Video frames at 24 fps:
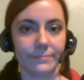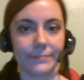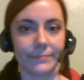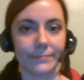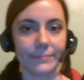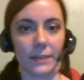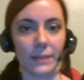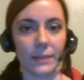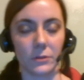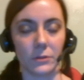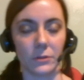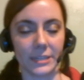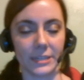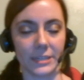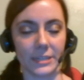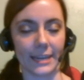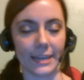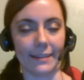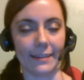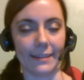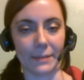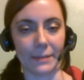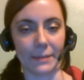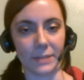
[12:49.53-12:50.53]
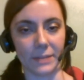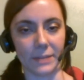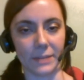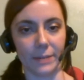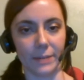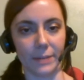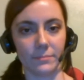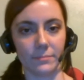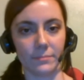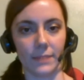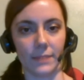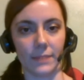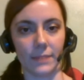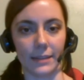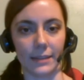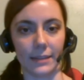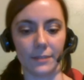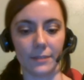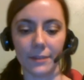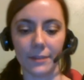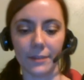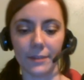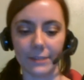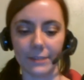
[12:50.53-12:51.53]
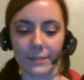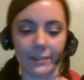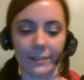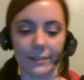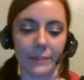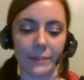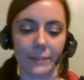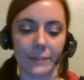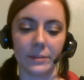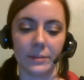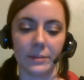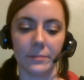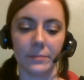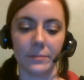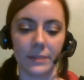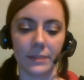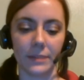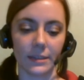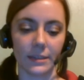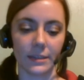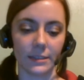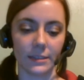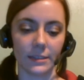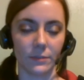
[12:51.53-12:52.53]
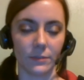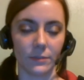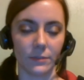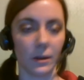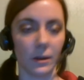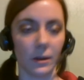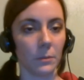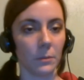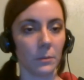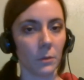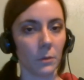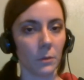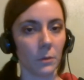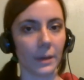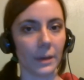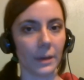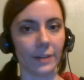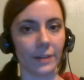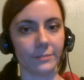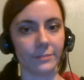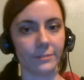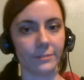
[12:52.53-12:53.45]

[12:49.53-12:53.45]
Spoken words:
I've always had a laptop. I love having a laptop because it's very mobile.